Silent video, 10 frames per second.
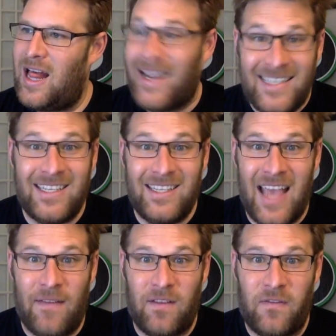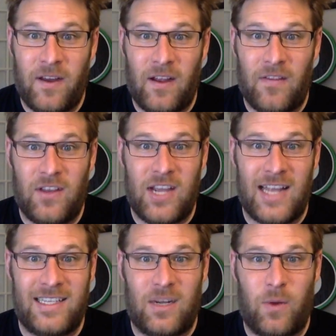Until you have to figure out that you got
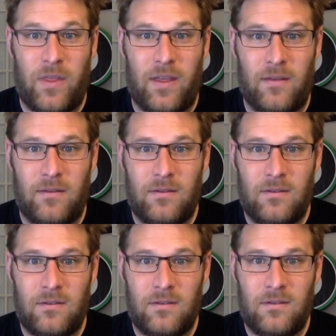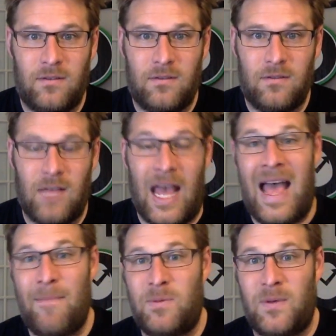to stick with it.
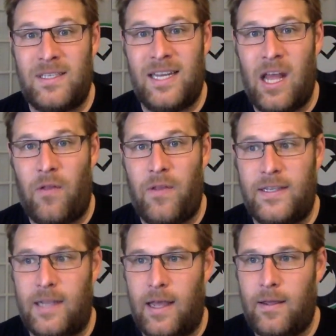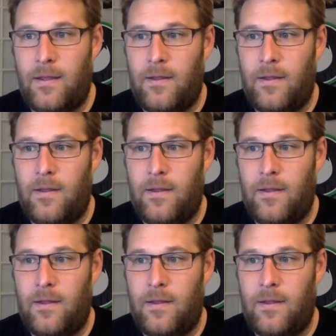I'm supposed to eat healthy today.